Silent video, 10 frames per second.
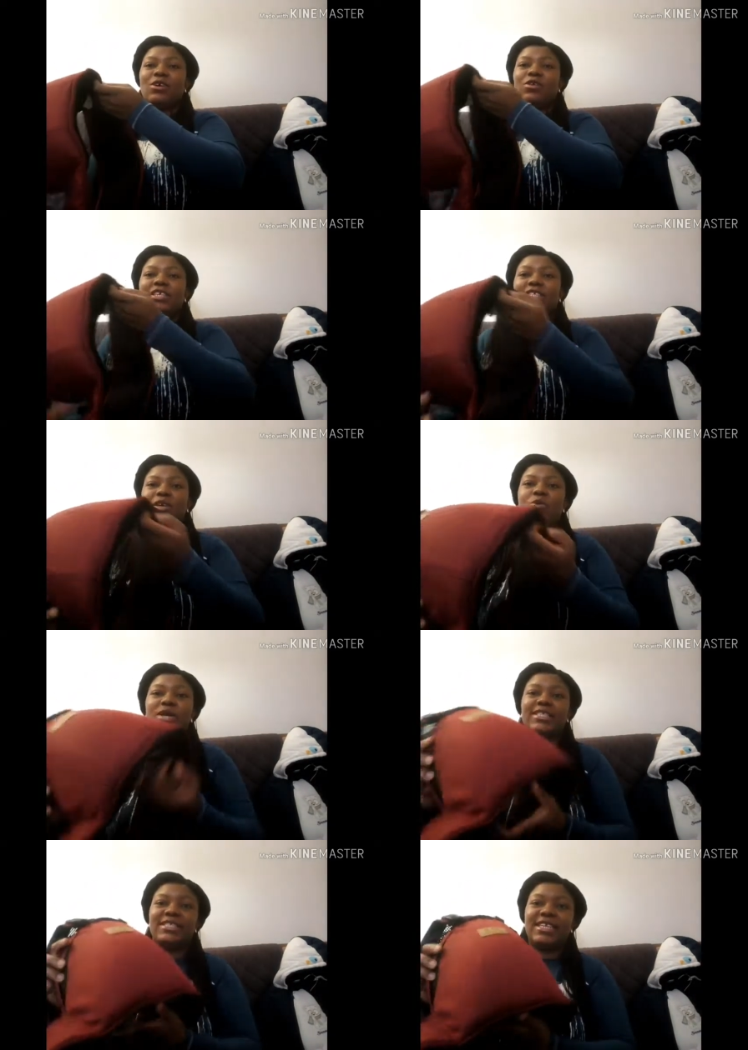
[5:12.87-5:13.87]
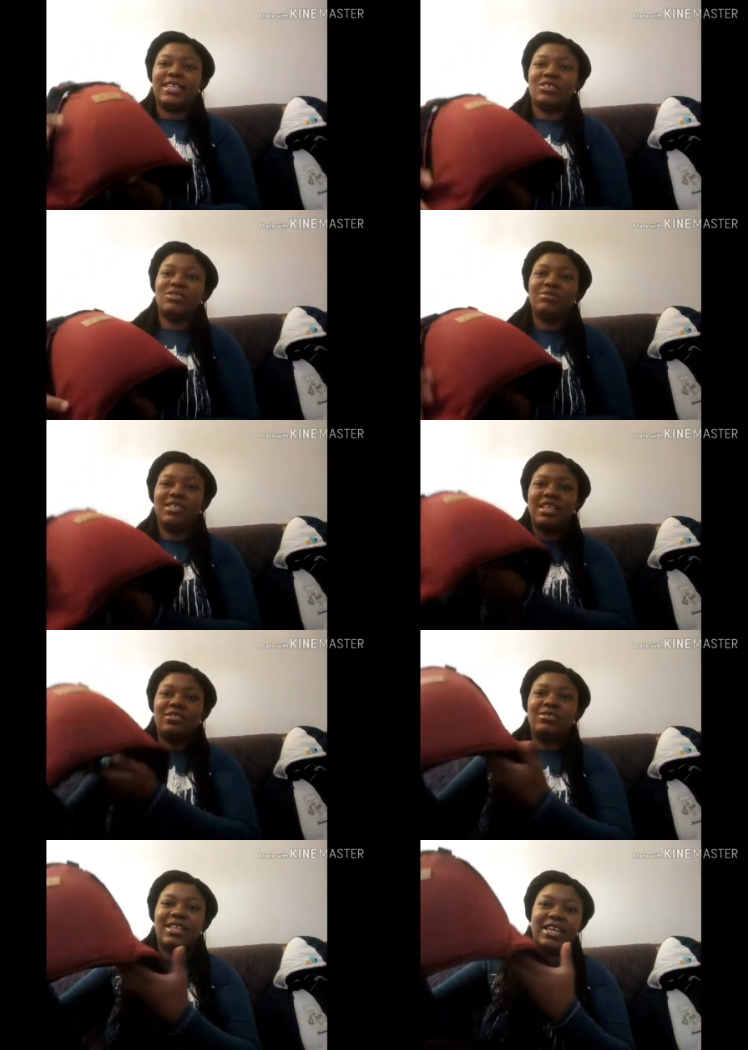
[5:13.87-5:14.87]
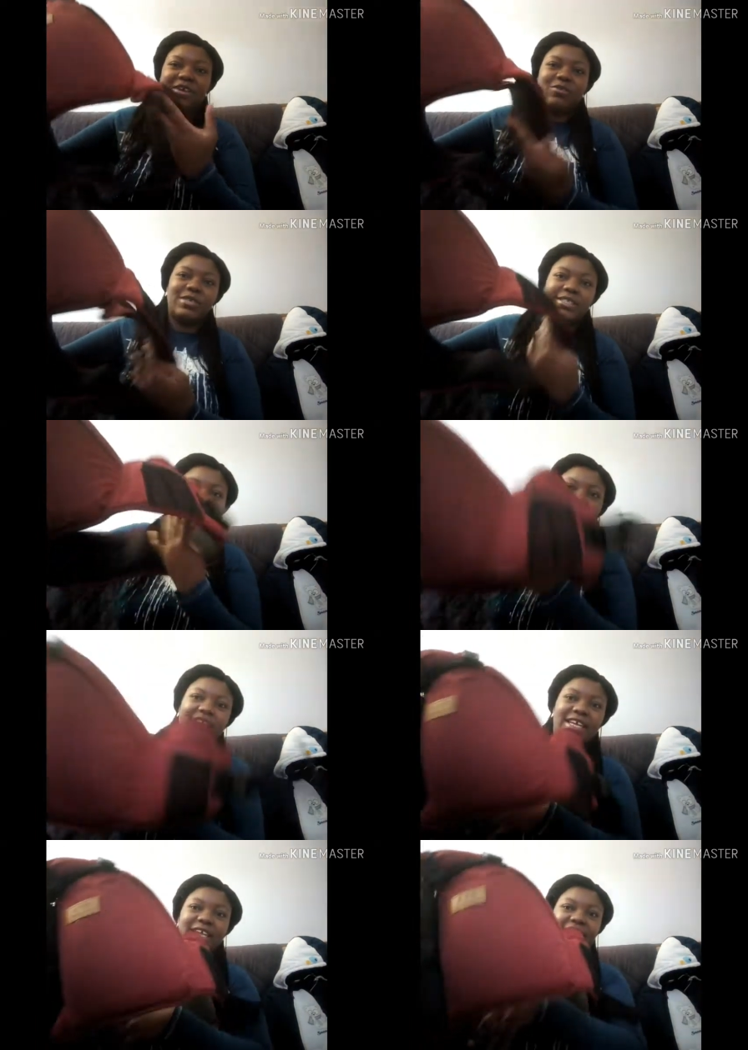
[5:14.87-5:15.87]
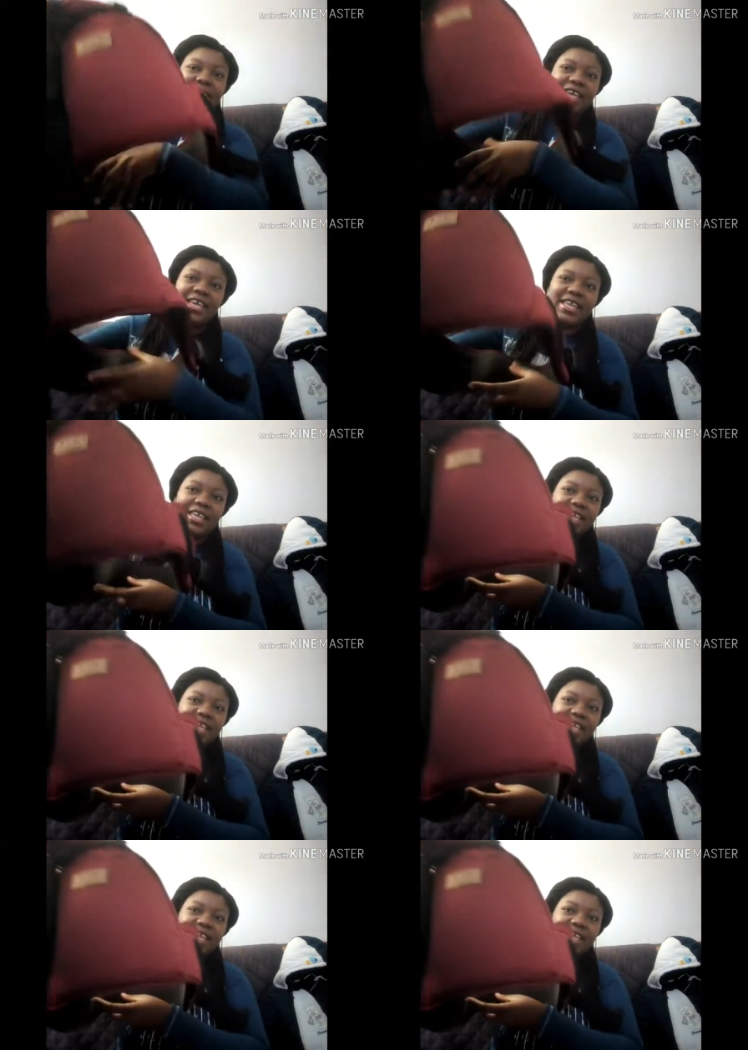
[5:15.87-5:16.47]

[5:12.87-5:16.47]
call it a waist trainer, something that looks like a waist trainer here.